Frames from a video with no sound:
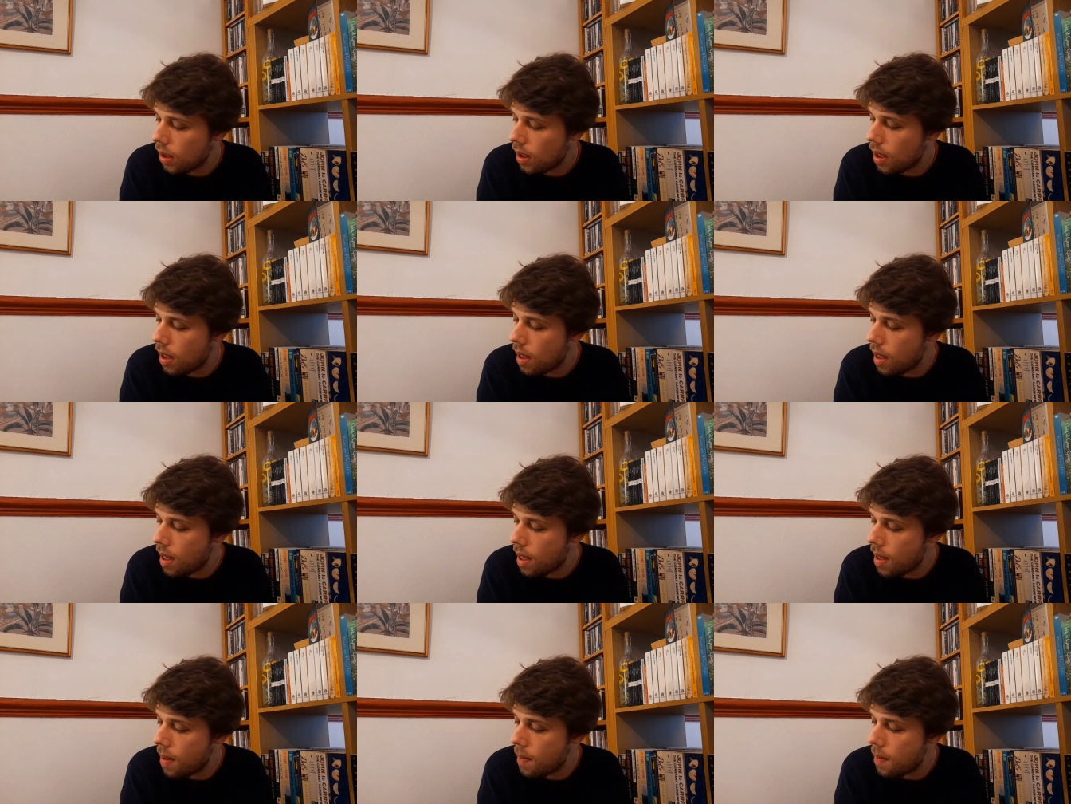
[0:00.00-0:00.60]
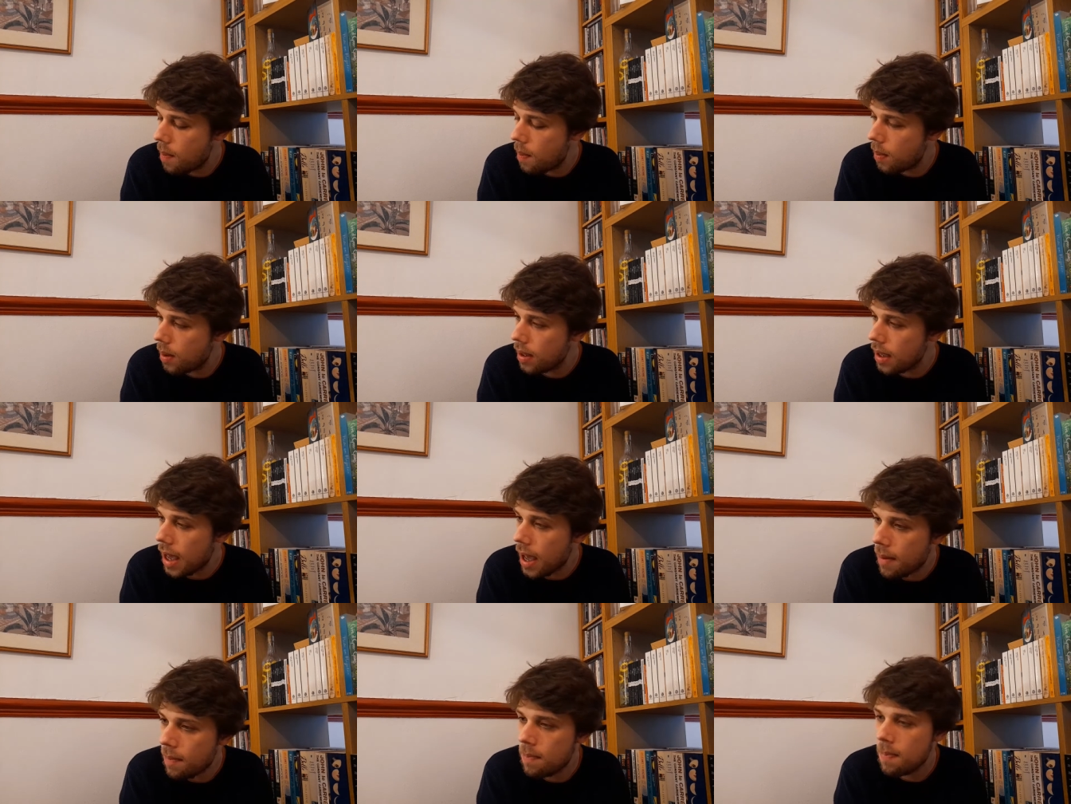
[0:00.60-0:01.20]
But
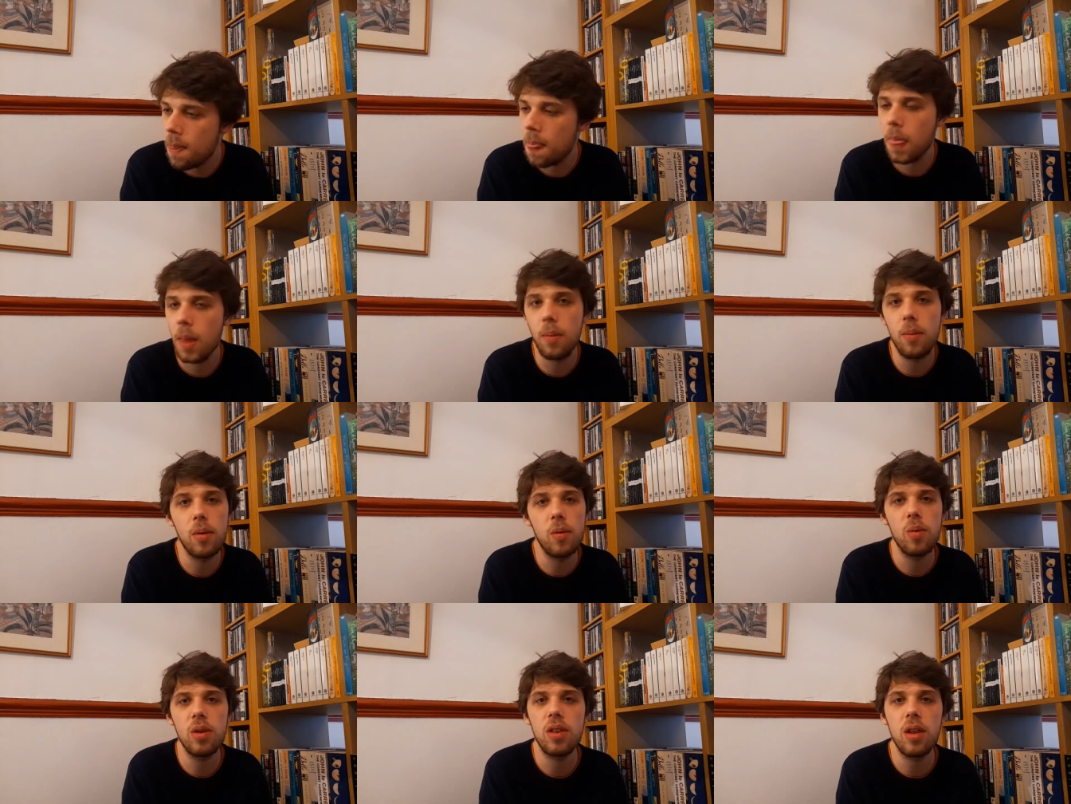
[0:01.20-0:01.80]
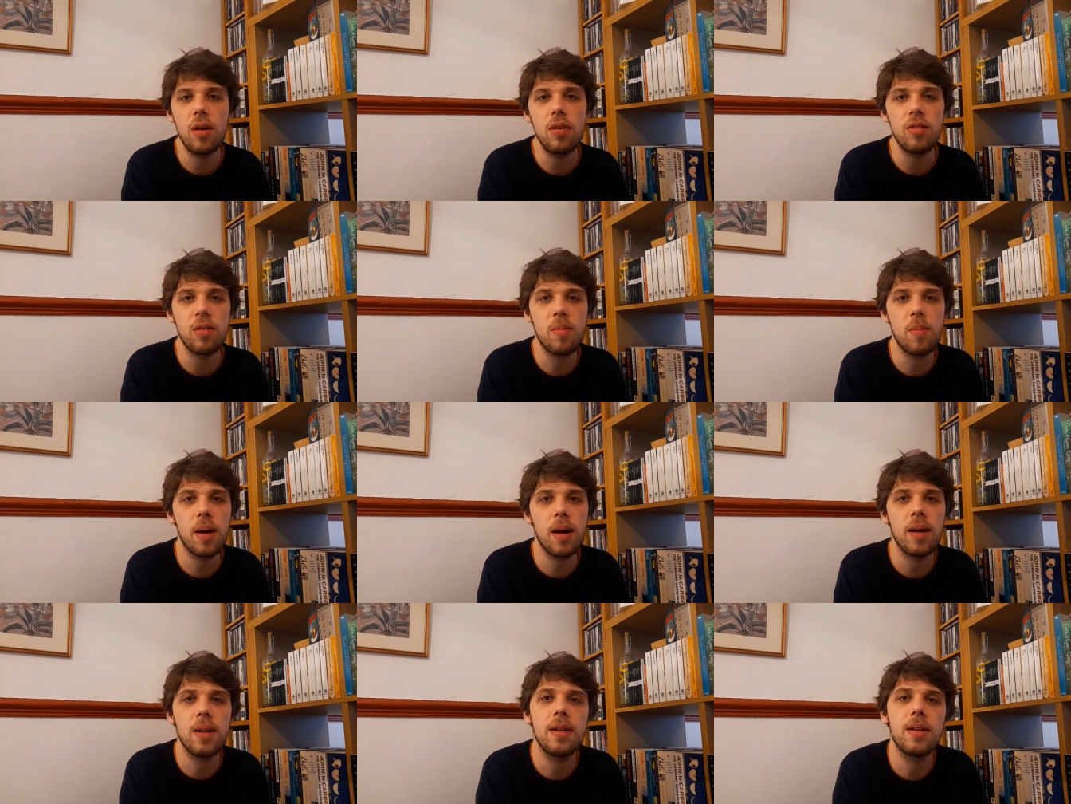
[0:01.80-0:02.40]
yeah, with those in
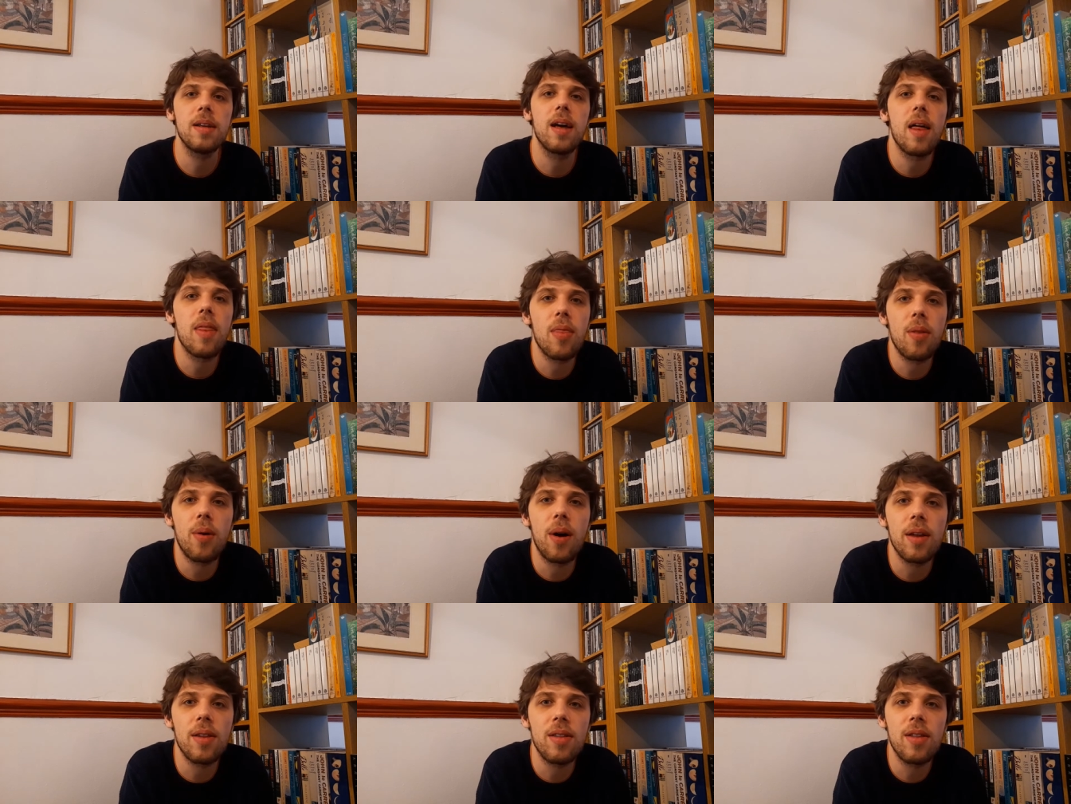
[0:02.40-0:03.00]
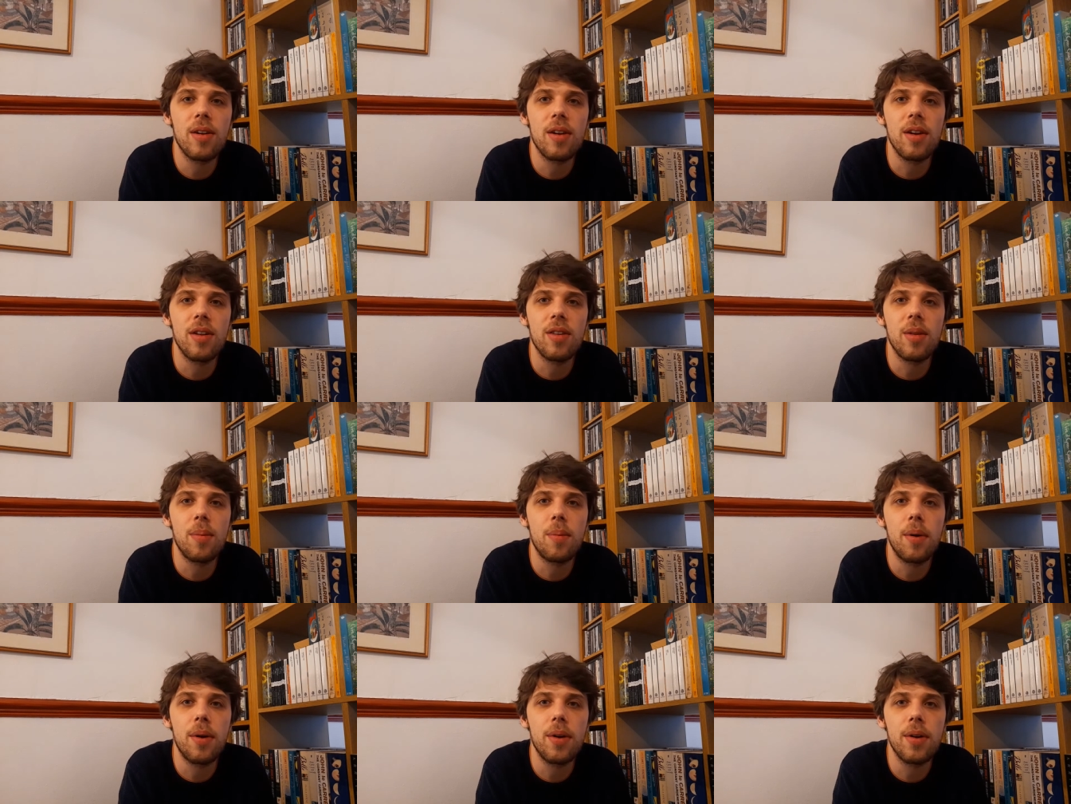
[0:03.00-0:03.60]
mind, I thought I'd look at the
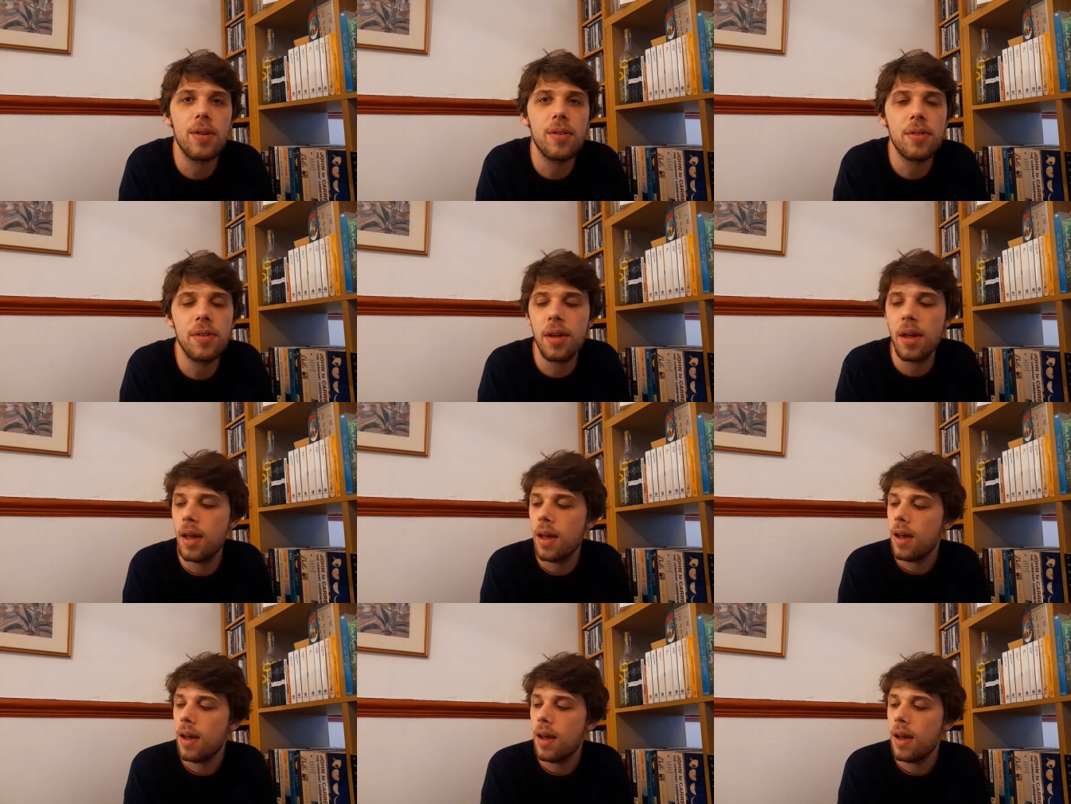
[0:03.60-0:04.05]
books